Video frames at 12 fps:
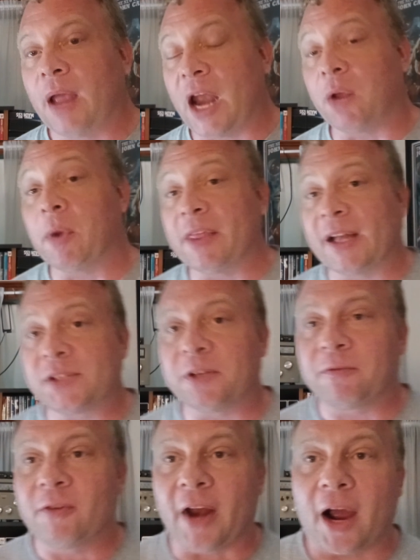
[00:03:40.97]
Anyway, that's
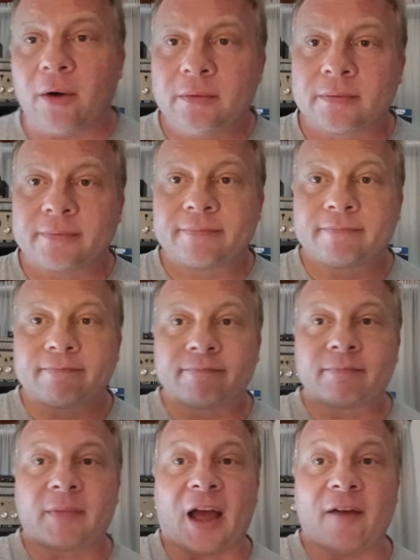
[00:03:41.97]
it for now.
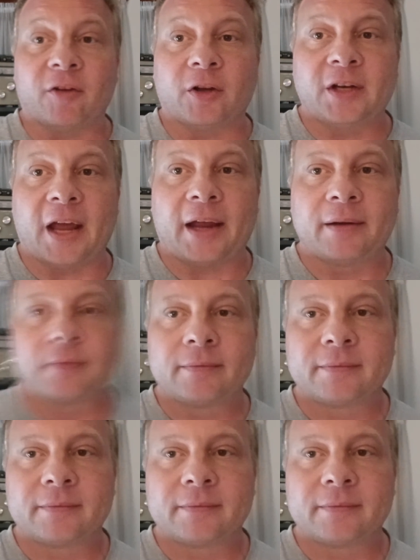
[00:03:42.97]
Have a good day.